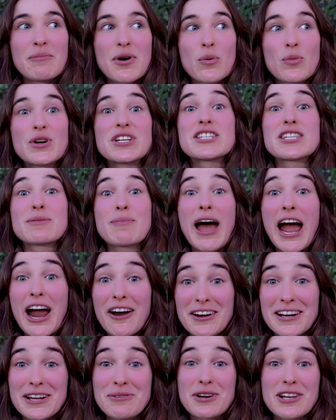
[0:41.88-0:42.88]
which is
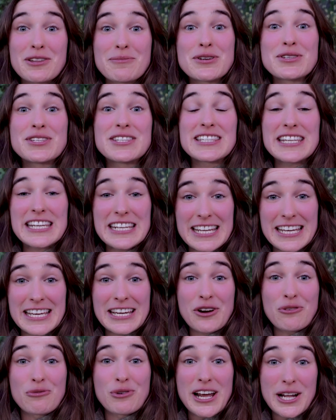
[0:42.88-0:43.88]
apparently one of the most
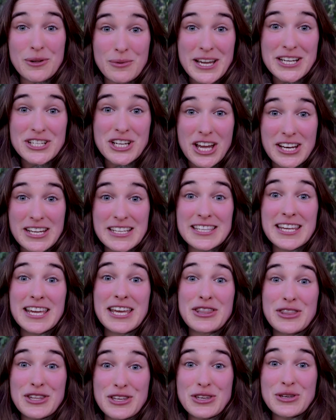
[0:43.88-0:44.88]
scenic railway journeys
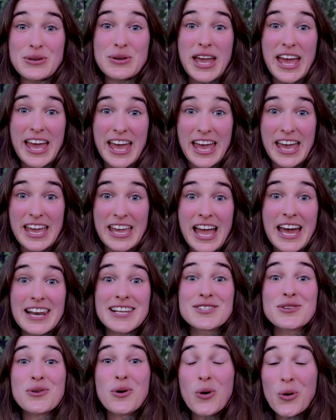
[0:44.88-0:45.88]
in the UK, and
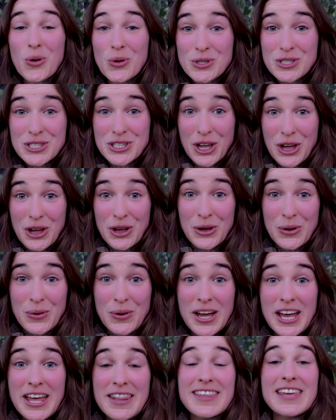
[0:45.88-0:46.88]
is also
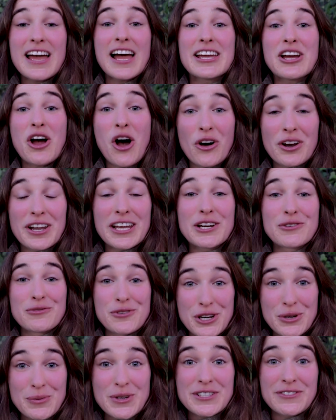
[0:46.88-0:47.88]
the iconic
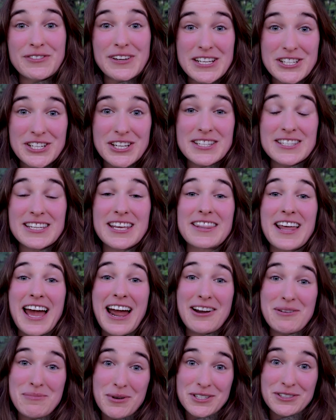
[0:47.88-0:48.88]
route which features in the
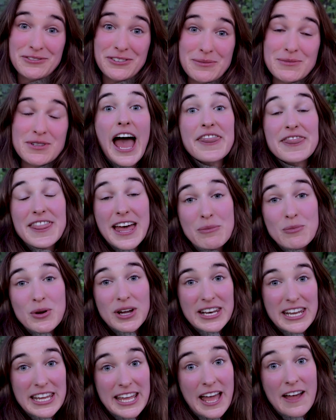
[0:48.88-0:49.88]
Harry Potter films. And then we're
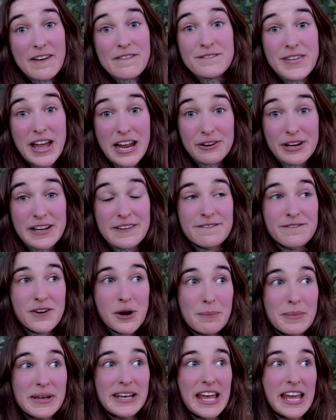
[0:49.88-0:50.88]
going to get a ferry
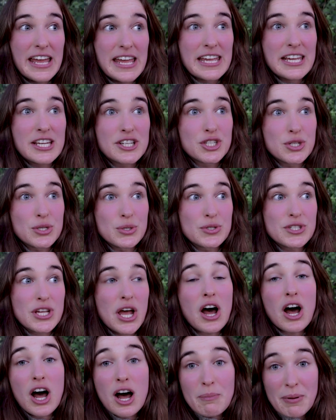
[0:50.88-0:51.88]
from Mallaig to
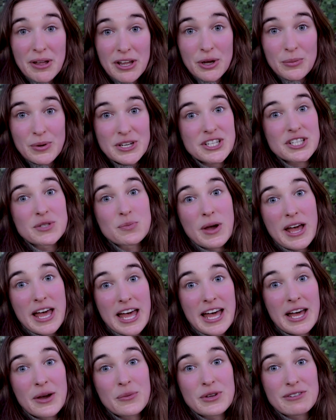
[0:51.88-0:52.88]
Tarbet, which is
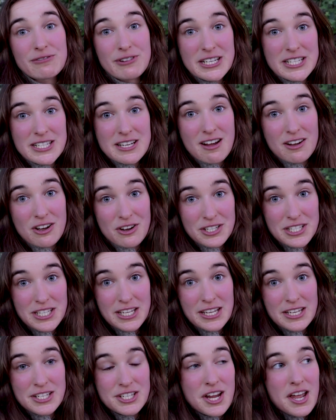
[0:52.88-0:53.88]
where we rented our
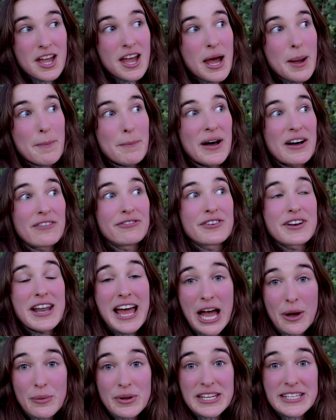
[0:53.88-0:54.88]
cottage. But for
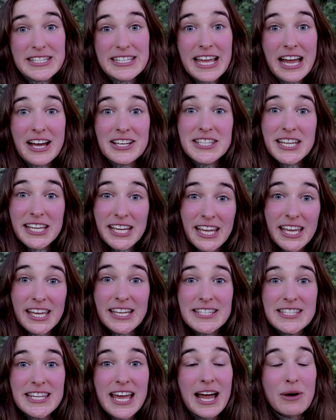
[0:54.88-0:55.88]
now we need to get our
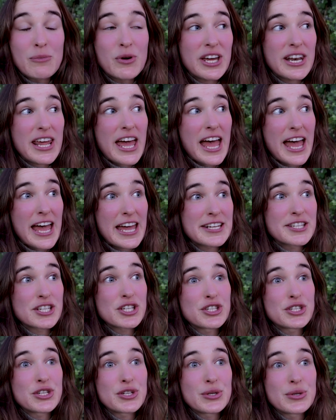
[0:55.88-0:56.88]
tickets, and we're going to head
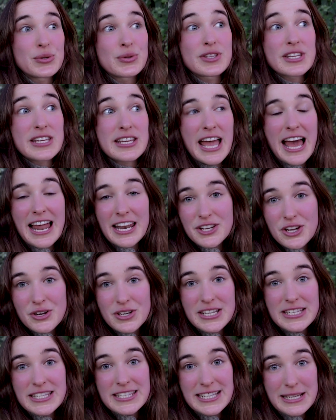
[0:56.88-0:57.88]
to the
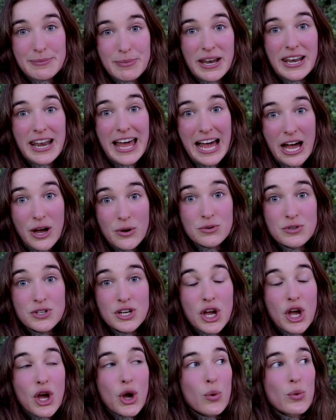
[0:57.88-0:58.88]
Caledonian Sleeper Lounge,
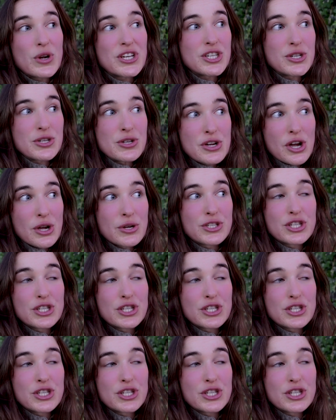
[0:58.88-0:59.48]
which you can go